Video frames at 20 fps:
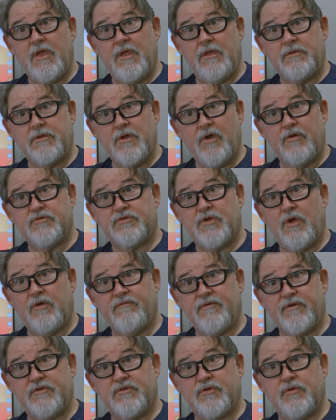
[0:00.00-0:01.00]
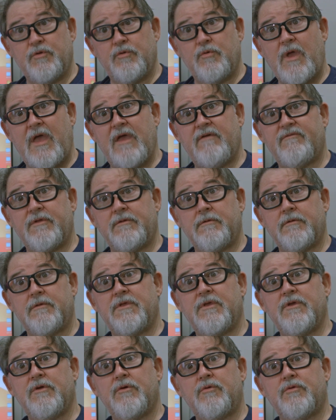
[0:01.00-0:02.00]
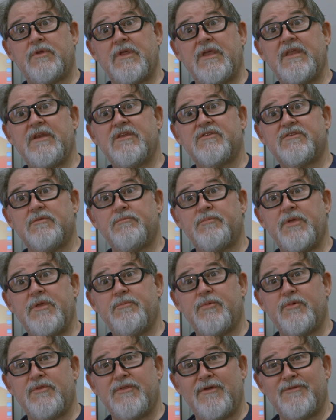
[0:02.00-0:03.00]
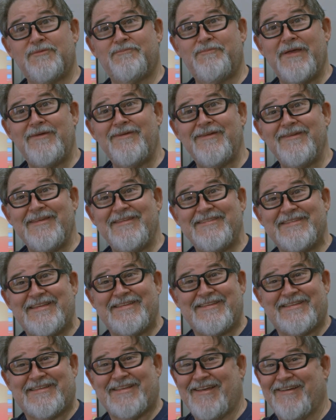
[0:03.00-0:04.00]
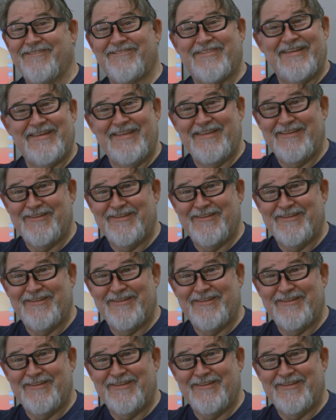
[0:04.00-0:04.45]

and goes over to having killed innocent people in those buildings and stuff that he